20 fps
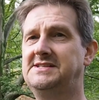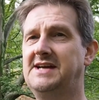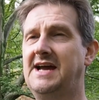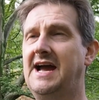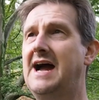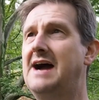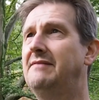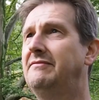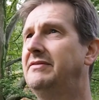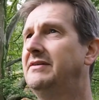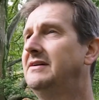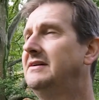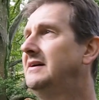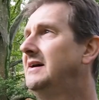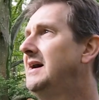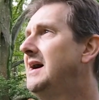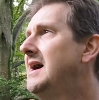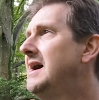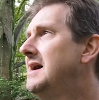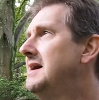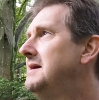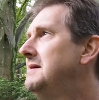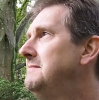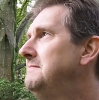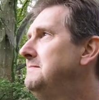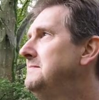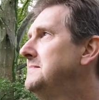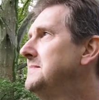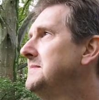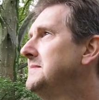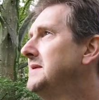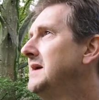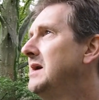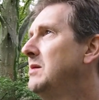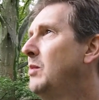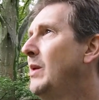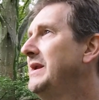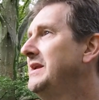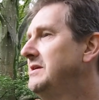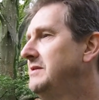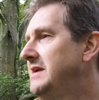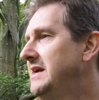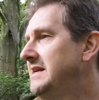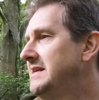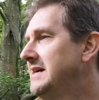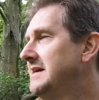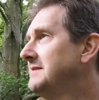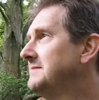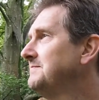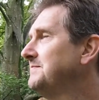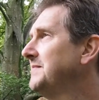have when you need it.